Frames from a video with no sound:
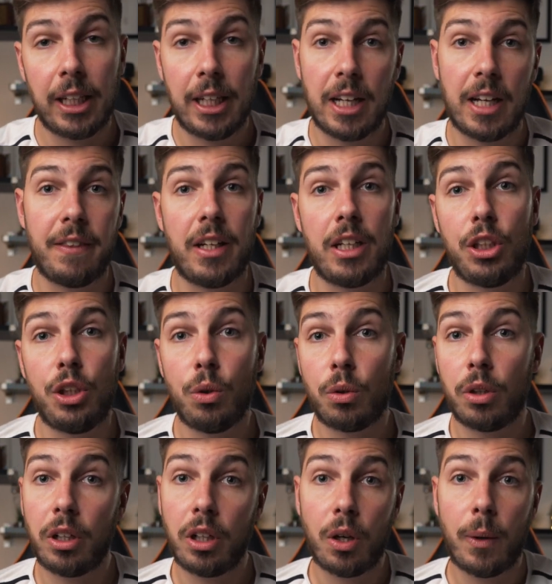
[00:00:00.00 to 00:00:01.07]
and then you
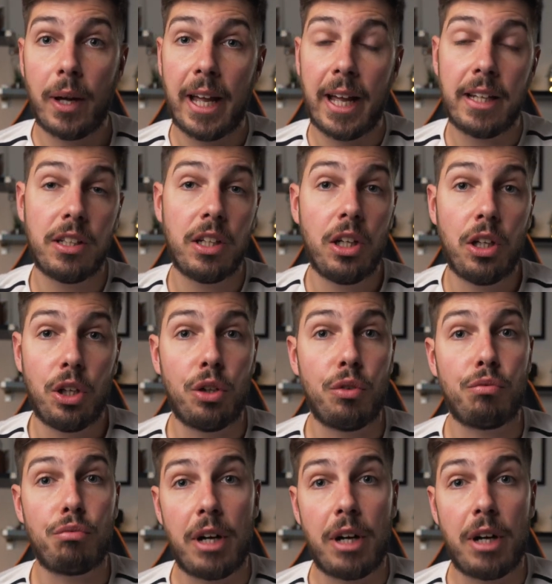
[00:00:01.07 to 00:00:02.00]
can go ahead and